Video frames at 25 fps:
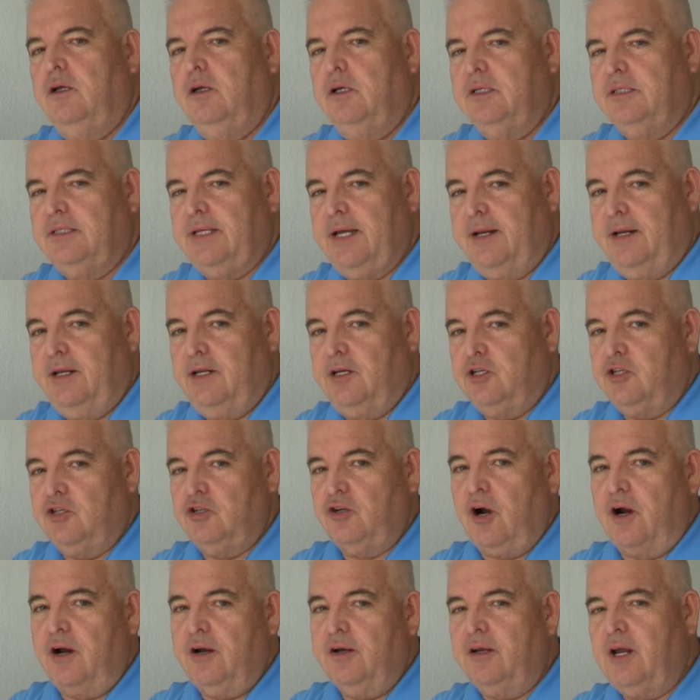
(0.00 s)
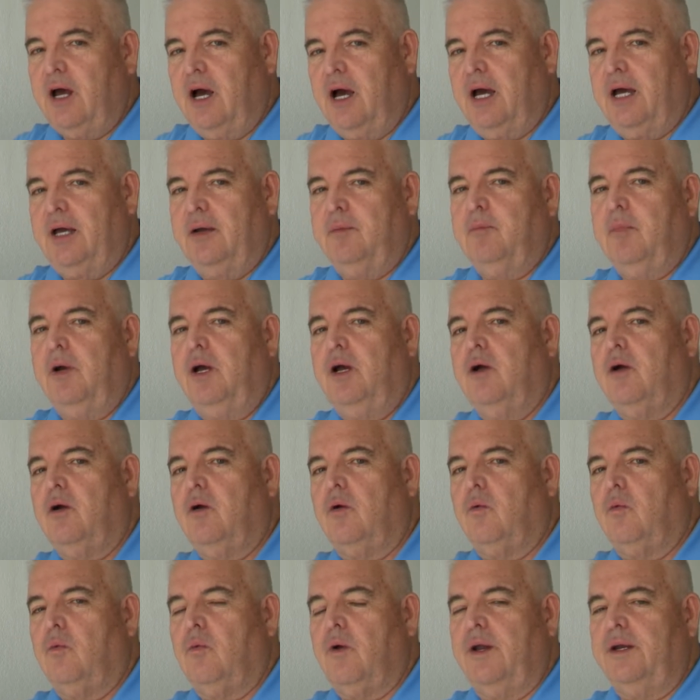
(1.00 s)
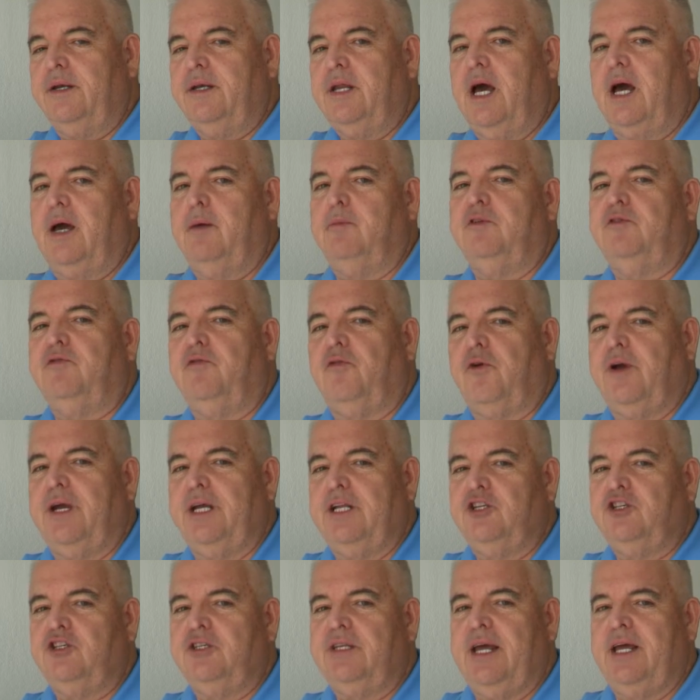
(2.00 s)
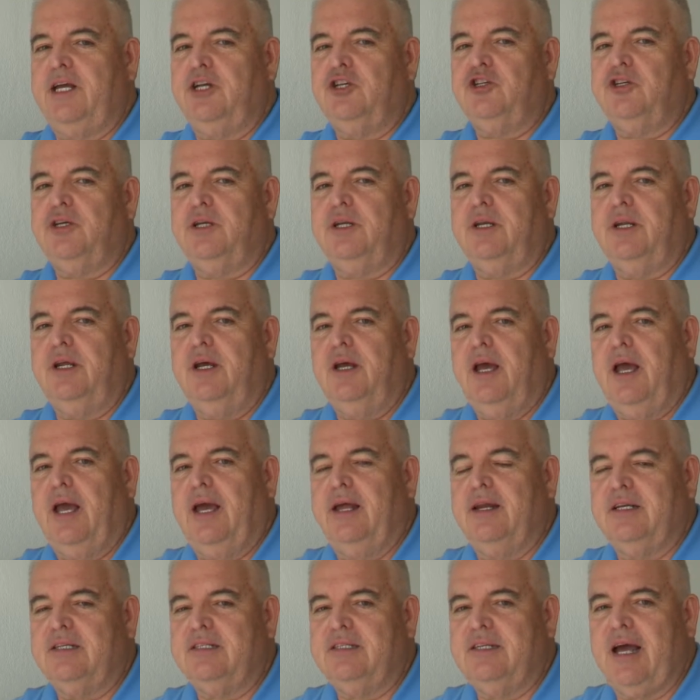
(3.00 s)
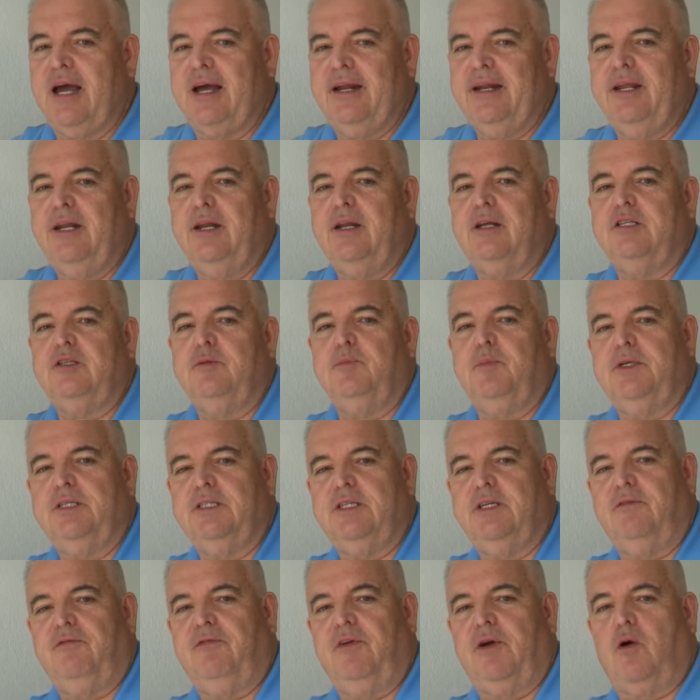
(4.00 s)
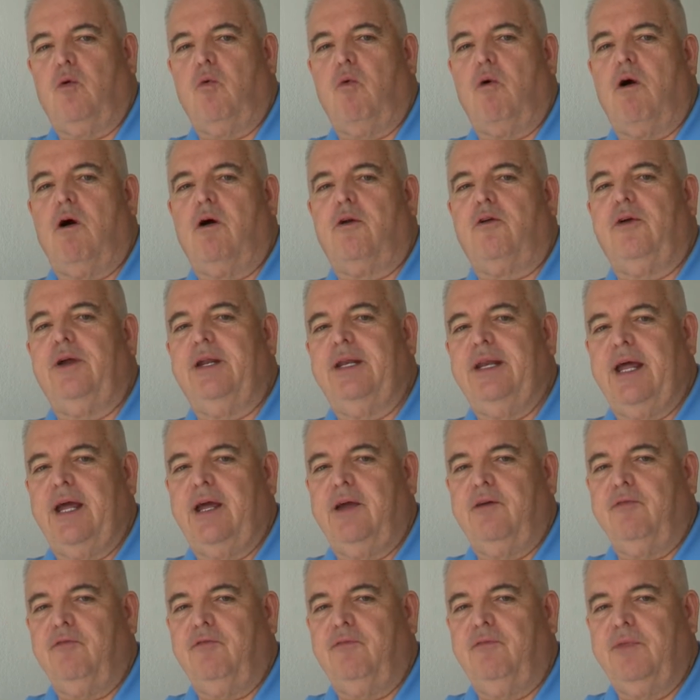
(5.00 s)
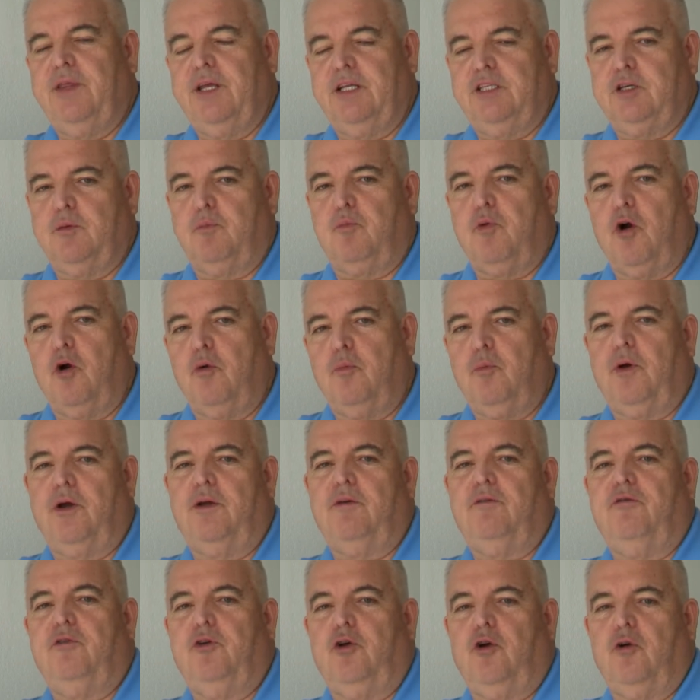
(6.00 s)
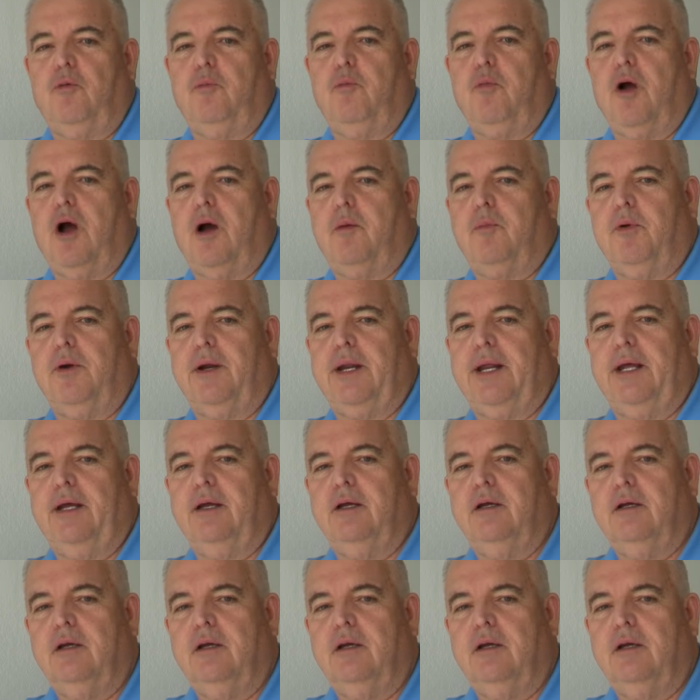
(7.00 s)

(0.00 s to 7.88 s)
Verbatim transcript: setting a start time, run times for each station, and assigning a specific watering day that's appropriate for your property.